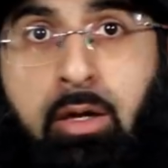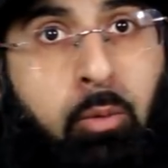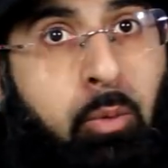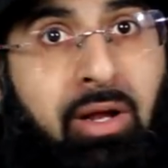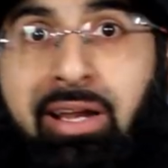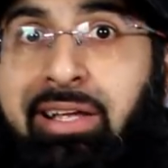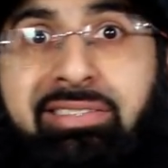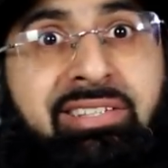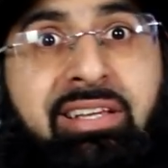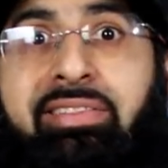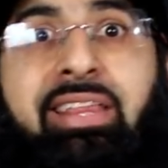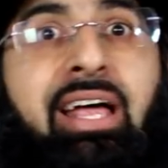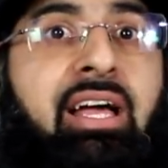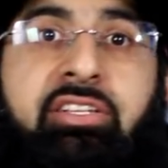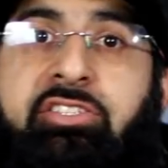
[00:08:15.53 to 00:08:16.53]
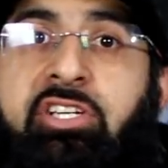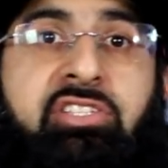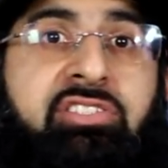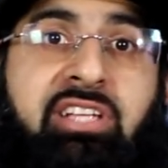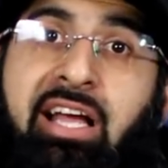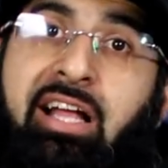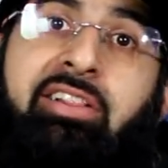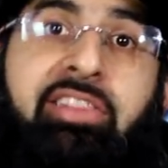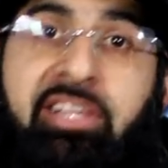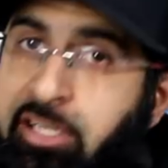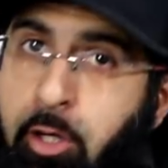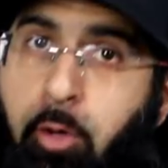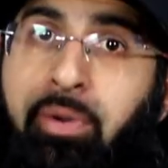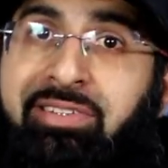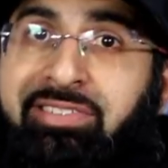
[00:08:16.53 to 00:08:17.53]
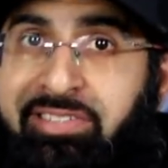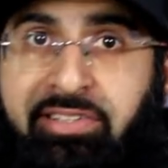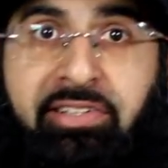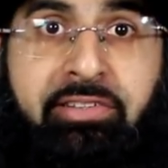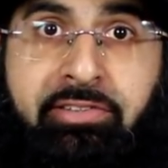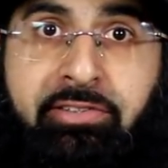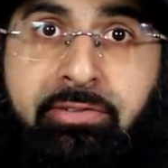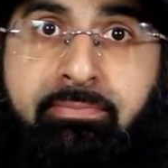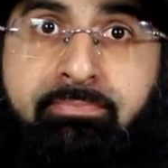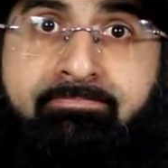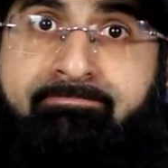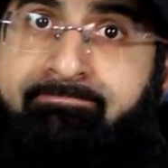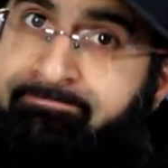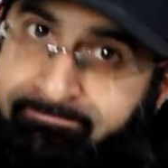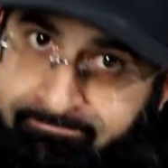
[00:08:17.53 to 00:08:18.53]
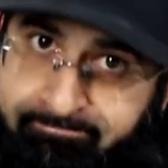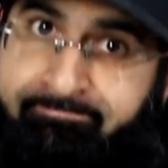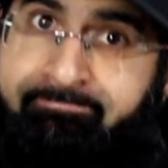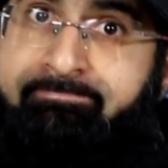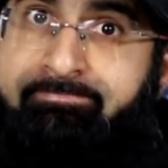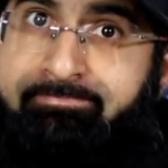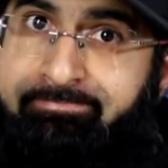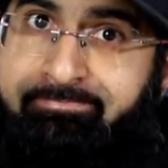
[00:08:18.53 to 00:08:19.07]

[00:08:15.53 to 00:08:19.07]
Well, isn't that just a healthy coincidence? Hmm?